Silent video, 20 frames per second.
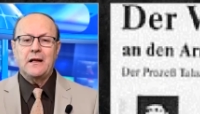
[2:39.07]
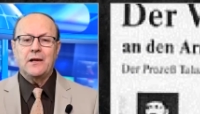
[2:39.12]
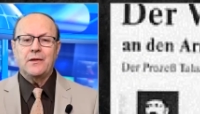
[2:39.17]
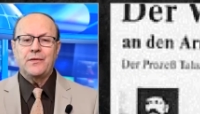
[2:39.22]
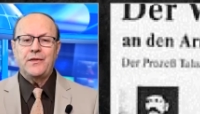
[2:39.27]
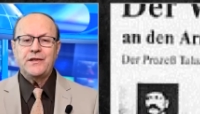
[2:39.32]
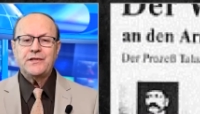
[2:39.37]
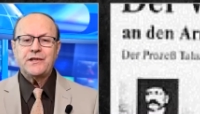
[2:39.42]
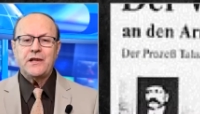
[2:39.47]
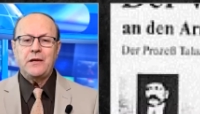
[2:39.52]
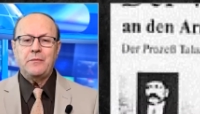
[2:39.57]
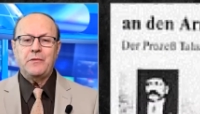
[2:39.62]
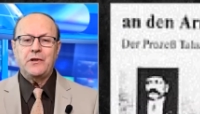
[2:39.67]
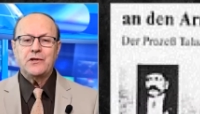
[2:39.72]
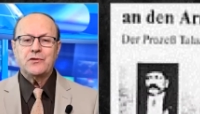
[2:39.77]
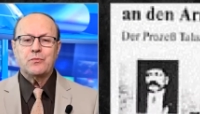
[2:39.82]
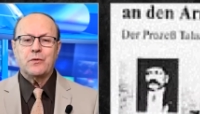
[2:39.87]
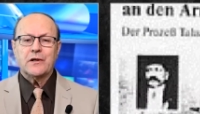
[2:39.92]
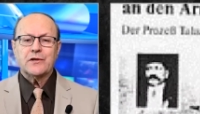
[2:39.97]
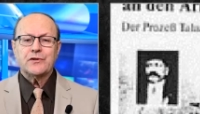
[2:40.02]
This
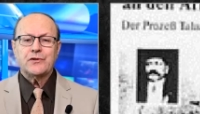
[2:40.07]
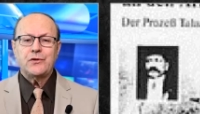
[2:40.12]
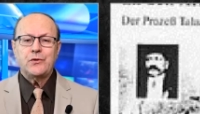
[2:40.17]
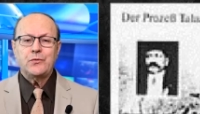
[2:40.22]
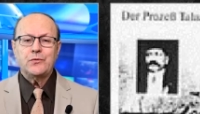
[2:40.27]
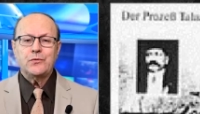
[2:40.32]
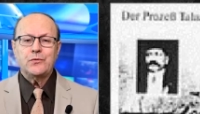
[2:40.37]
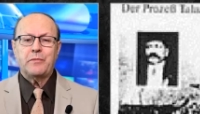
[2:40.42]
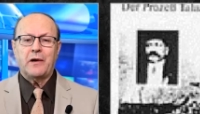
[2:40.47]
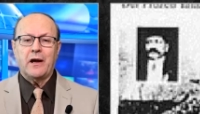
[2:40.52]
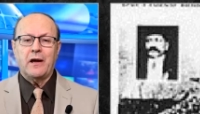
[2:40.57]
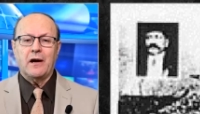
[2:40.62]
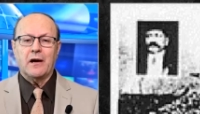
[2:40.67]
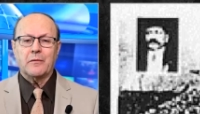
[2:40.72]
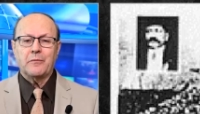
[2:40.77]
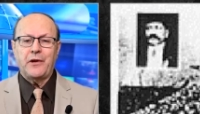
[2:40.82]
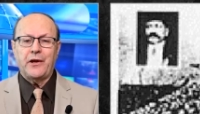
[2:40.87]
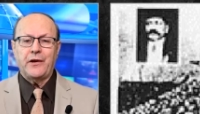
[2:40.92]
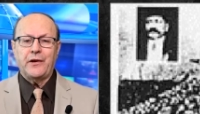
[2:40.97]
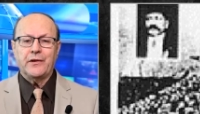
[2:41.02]
image was used by
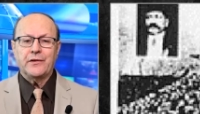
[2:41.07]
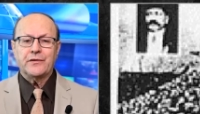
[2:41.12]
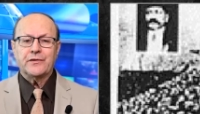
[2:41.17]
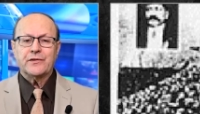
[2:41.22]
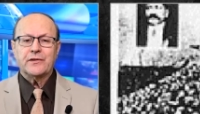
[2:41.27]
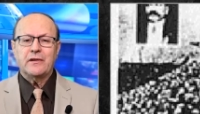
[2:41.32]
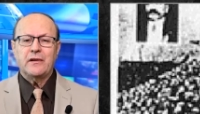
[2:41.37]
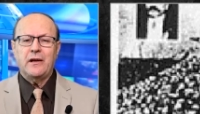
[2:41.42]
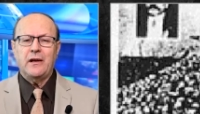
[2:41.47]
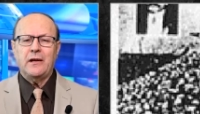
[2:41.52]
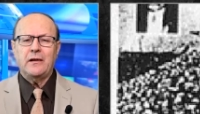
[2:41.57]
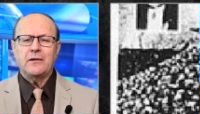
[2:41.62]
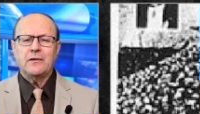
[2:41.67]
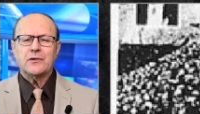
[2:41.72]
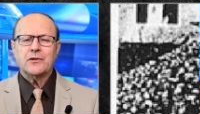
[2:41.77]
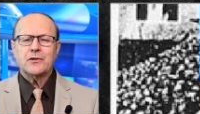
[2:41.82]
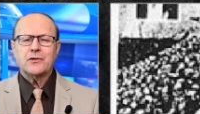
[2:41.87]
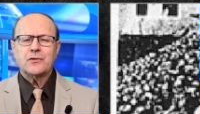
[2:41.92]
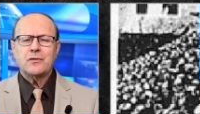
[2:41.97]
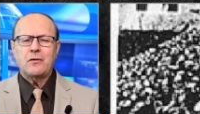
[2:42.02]
Armenians in
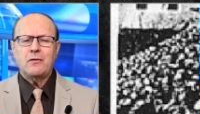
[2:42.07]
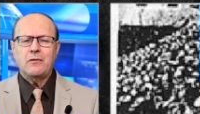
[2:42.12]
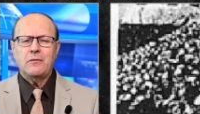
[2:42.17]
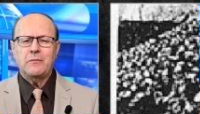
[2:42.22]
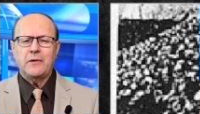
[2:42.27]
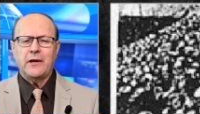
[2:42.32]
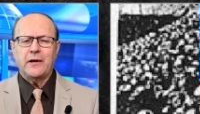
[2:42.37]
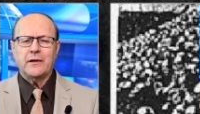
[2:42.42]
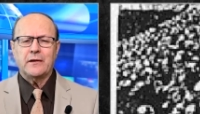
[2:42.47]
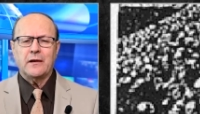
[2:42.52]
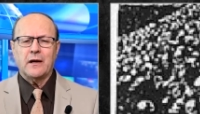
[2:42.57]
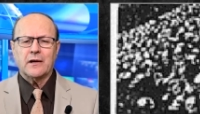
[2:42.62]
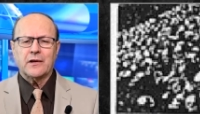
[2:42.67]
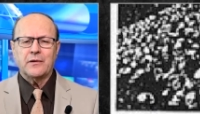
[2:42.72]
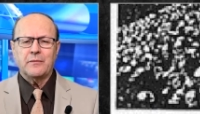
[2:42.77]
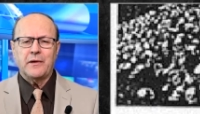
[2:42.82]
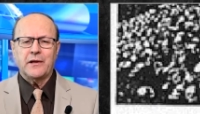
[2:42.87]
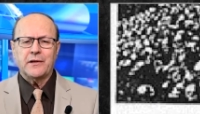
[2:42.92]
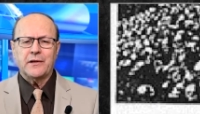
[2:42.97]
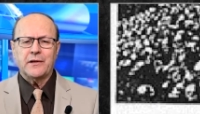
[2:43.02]
so many
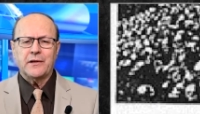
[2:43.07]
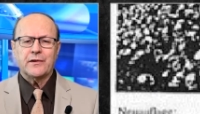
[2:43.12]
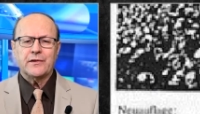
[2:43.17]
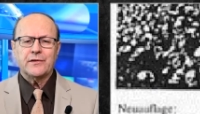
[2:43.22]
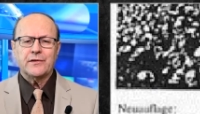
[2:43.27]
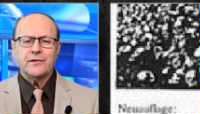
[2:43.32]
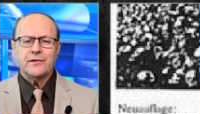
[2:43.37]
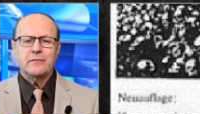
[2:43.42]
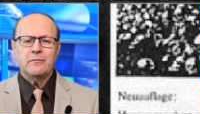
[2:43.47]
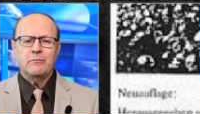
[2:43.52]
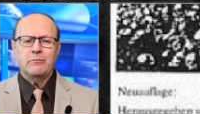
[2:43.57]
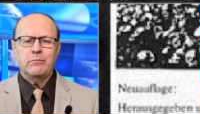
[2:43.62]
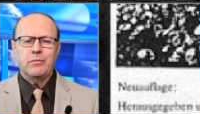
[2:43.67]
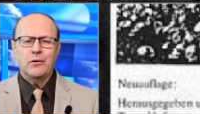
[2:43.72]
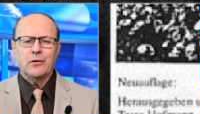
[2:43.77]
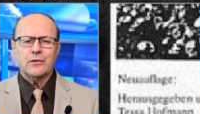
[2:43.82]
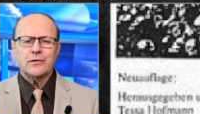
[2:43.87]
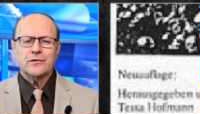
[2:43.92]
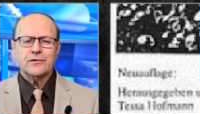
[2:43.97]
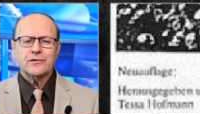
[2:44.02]
documentaries,
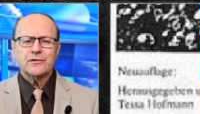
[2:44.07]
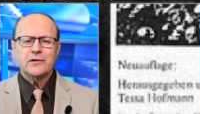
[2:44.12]
books,